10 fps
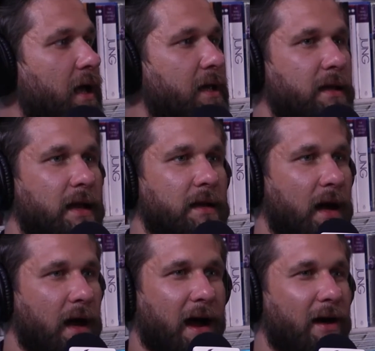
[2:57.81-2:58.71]
And
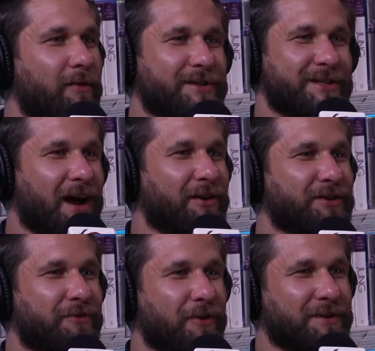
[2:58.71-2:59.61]
I always
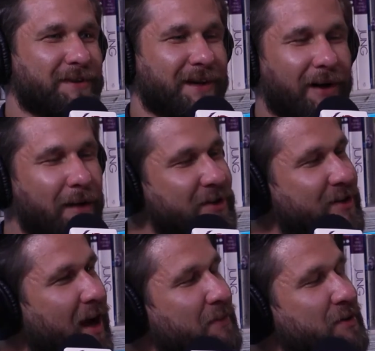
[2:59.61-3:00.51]
challenge folks. It's like, well, how much
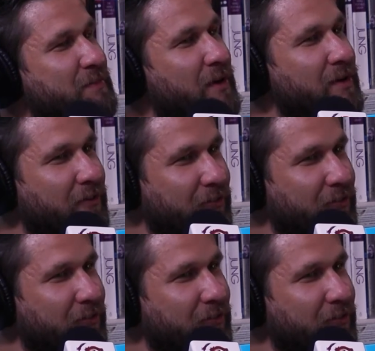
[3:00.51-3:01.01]
time do you spend on your